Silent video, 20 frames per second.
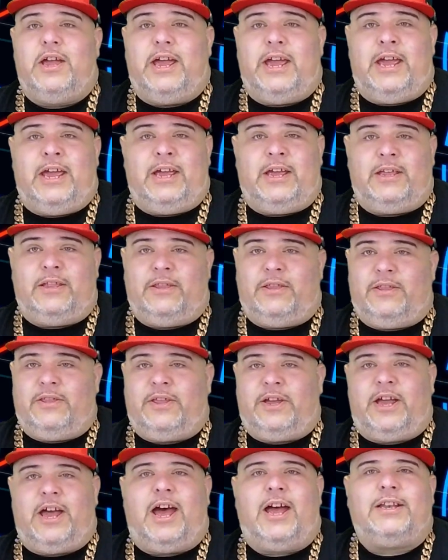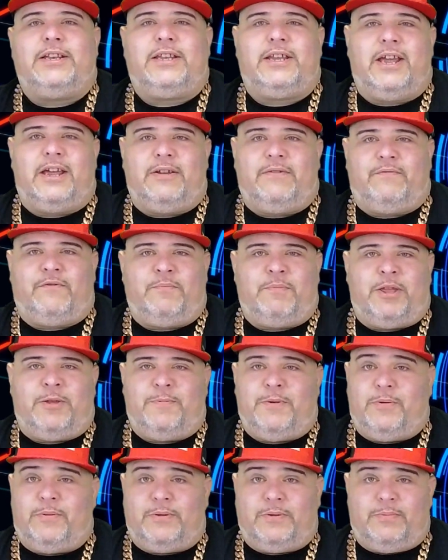and the content from other
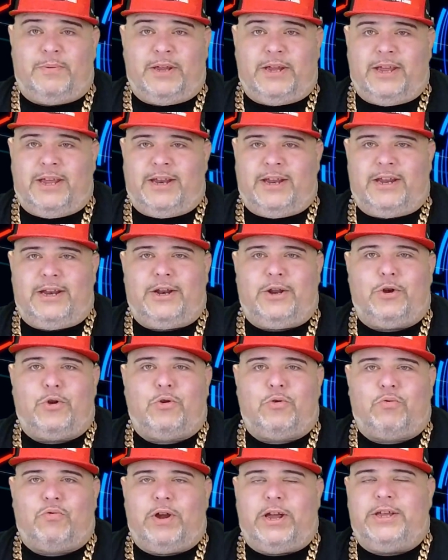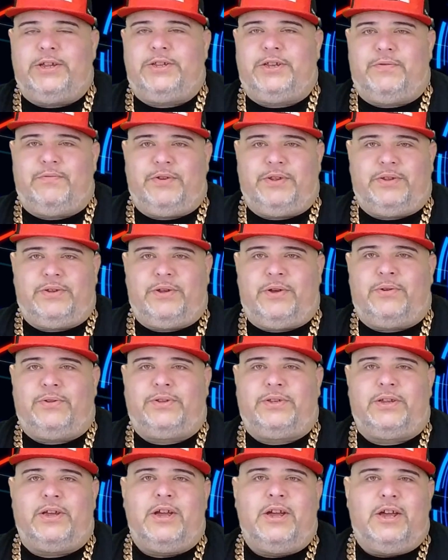people has been getting crazy
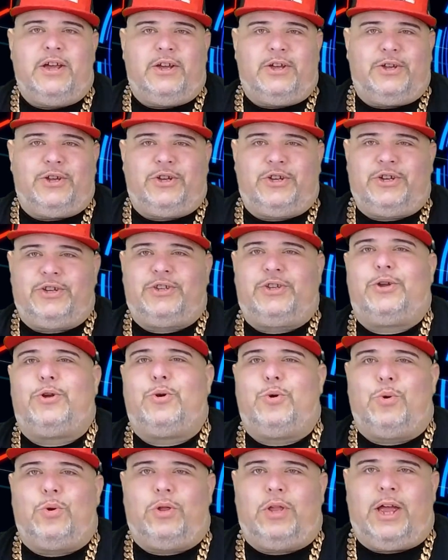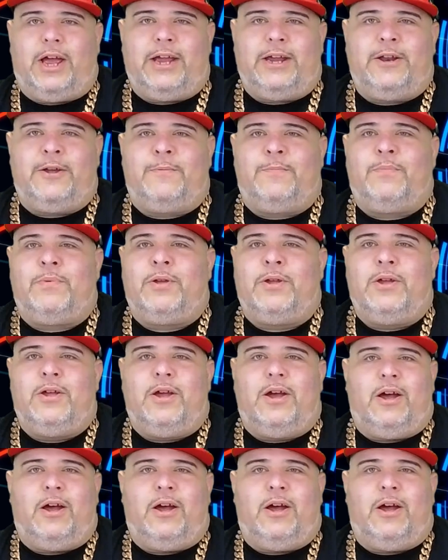results because it's just a cool item.